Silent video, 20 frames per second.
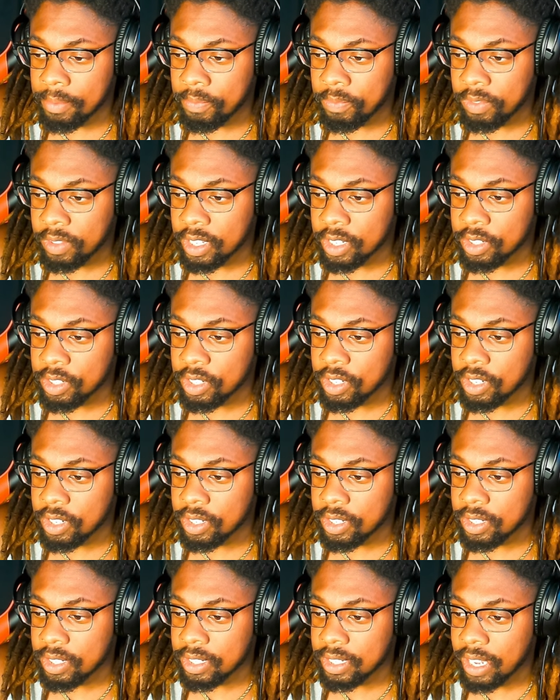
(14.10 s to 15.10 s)
This
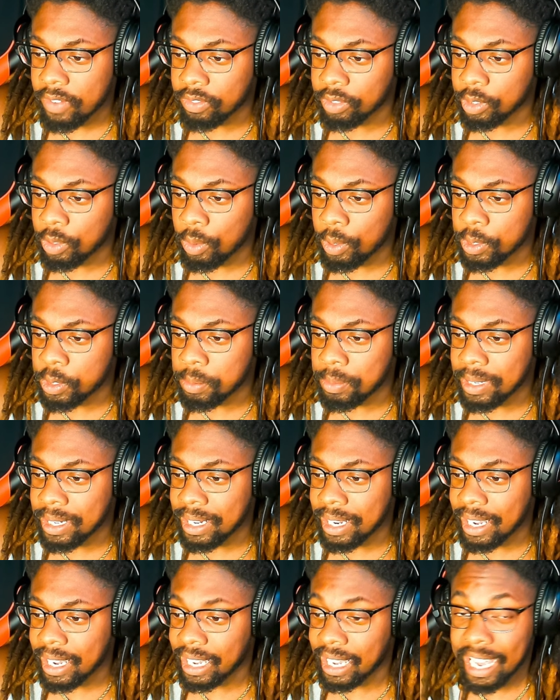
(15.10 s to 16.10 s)
is definitely going to
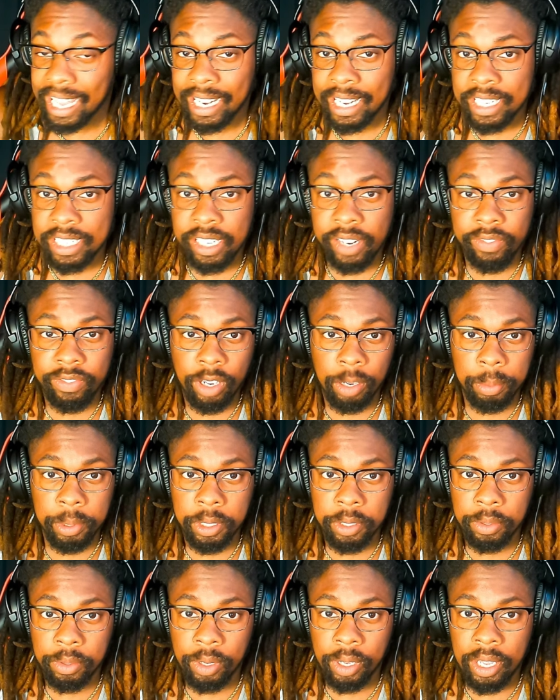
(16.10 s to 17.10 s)
be a
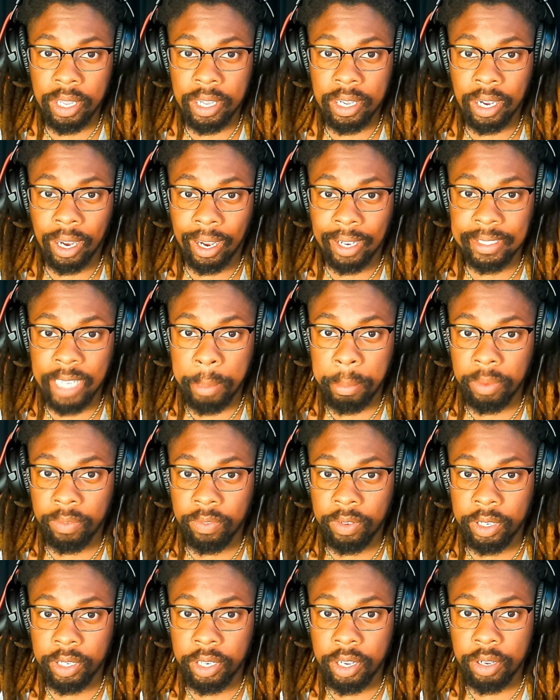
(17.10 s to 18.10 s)
NSFW type of
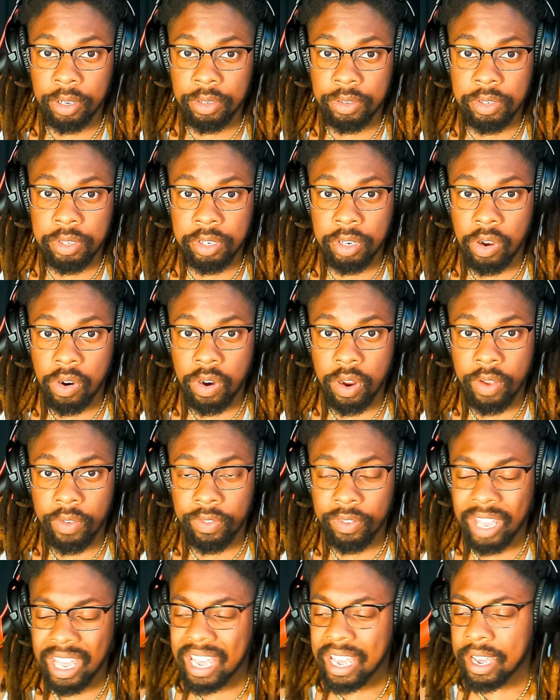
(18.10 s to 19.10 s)
video, so
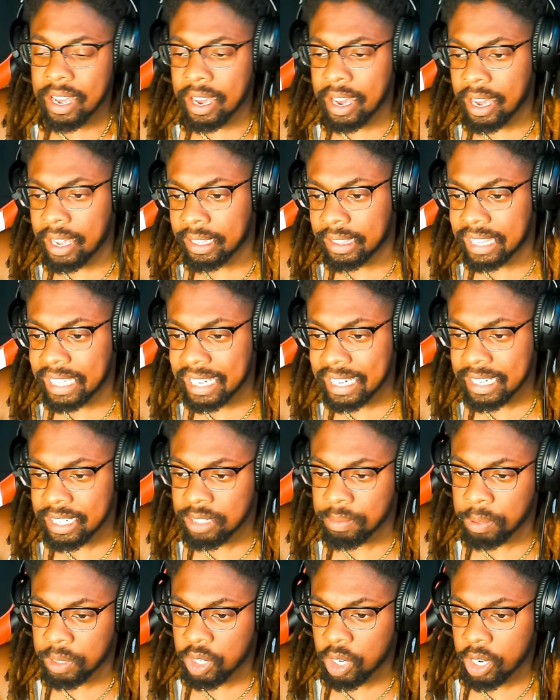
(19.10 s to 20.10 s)
if things
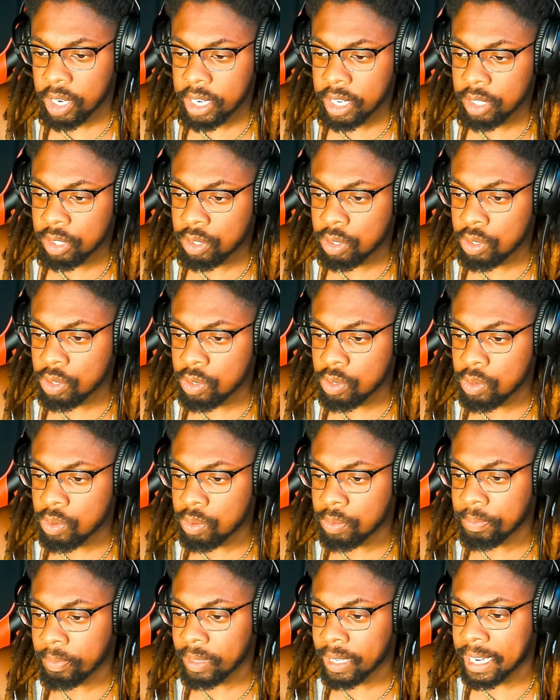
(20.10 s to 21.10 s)
pertaining
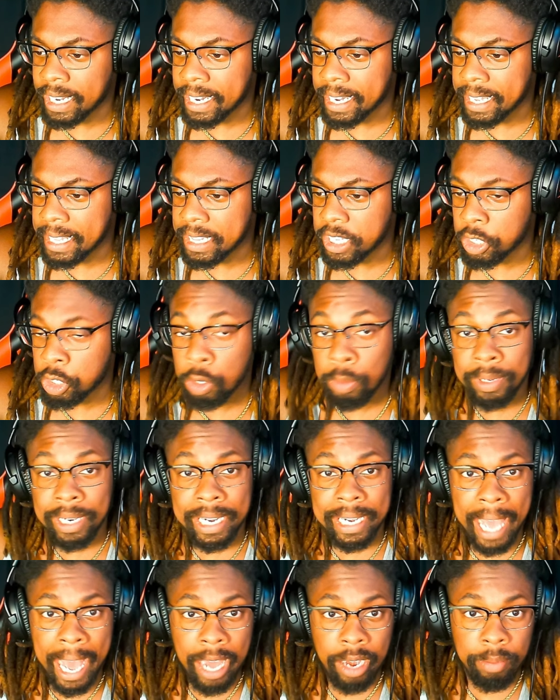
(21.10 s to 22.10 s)
to the human
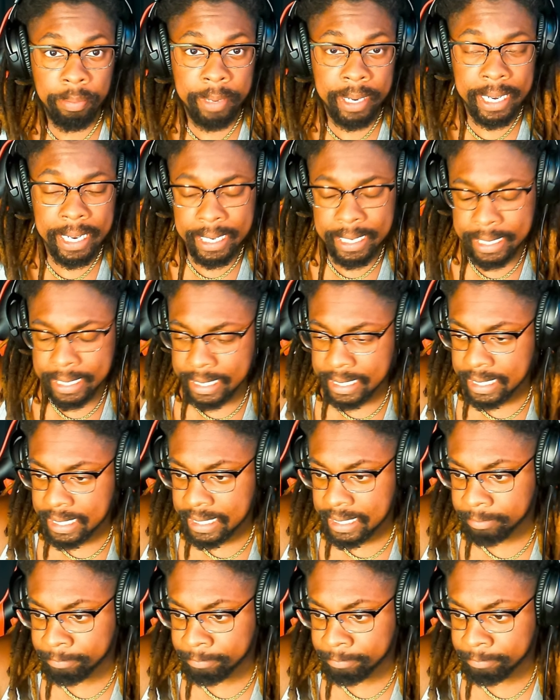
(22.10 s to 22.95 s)
anatomy and